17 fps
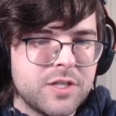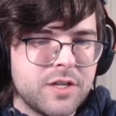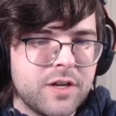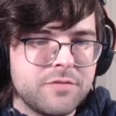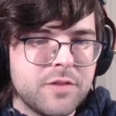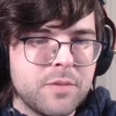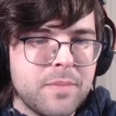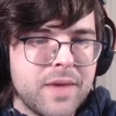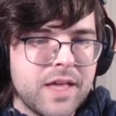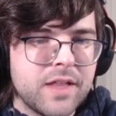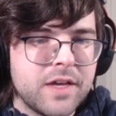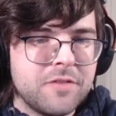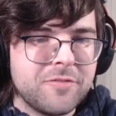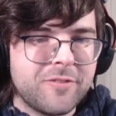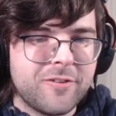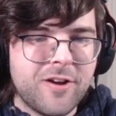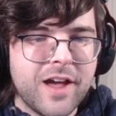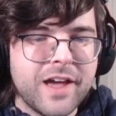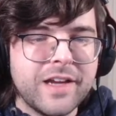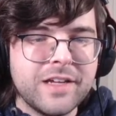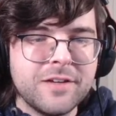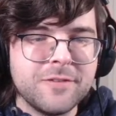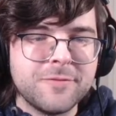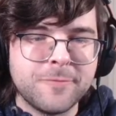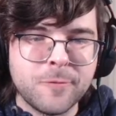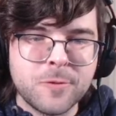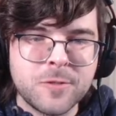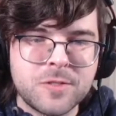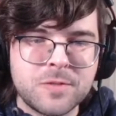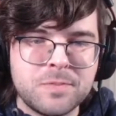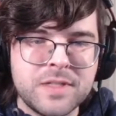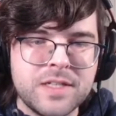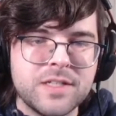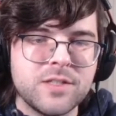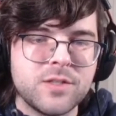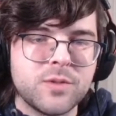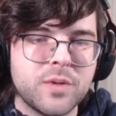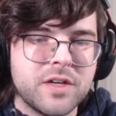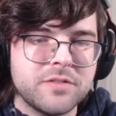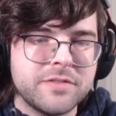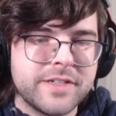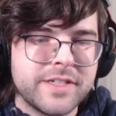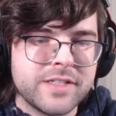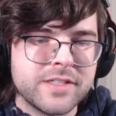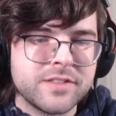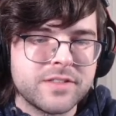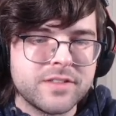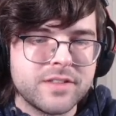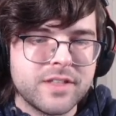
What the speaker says: of the melee variety, 4 speed and 12 health.